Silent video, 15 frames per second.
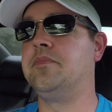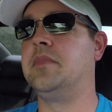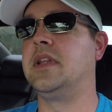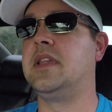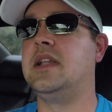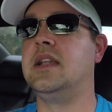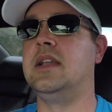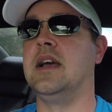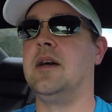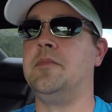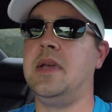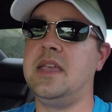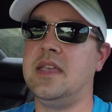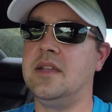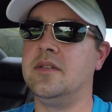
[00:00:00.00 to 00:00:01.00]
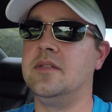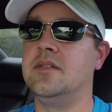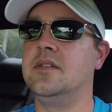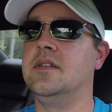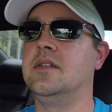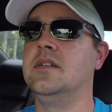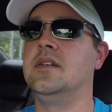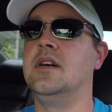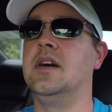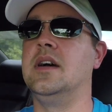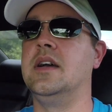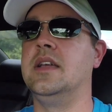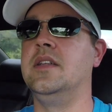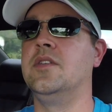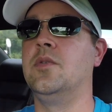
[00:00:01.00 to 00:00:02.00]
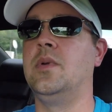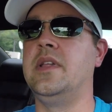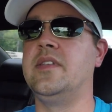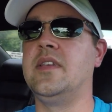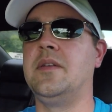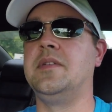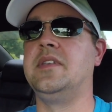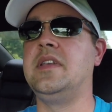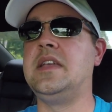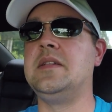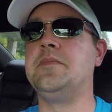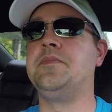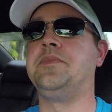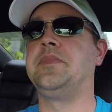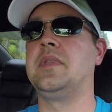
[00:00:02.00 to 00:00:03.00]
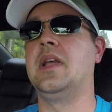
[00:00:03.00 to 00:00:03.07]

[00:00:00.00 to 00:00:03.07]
But they did not make it in 2017.